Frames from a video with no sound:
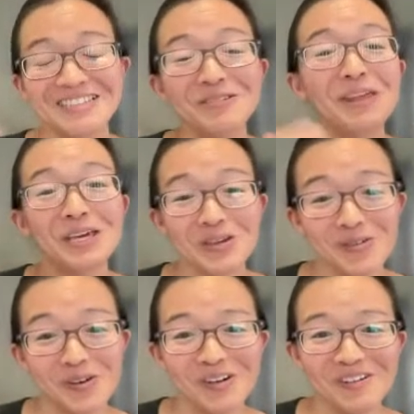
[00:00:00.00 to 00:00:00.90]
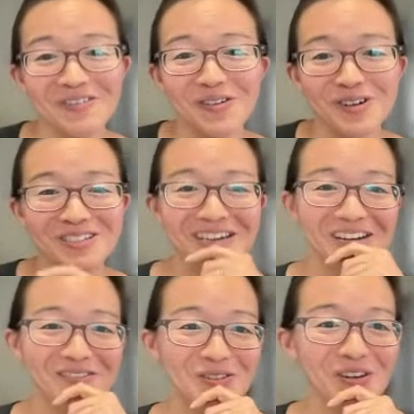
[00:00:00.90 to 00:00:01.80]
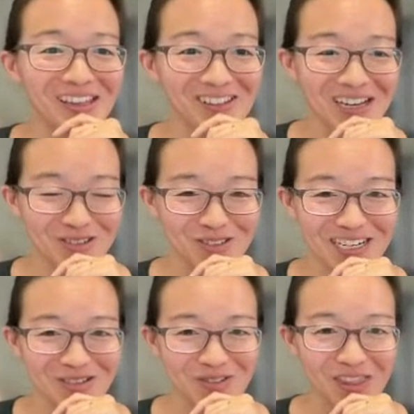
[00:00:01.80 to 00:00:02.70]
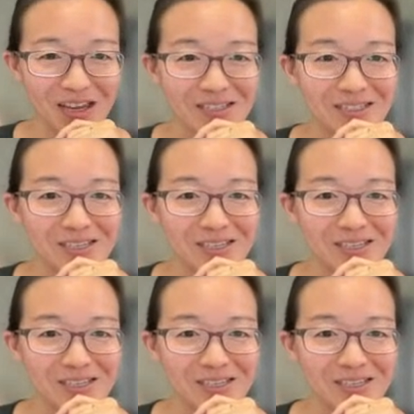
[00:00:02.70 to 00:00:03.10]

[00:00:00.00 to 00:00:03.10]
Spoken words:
thank you for kind of doing that little exercise with us.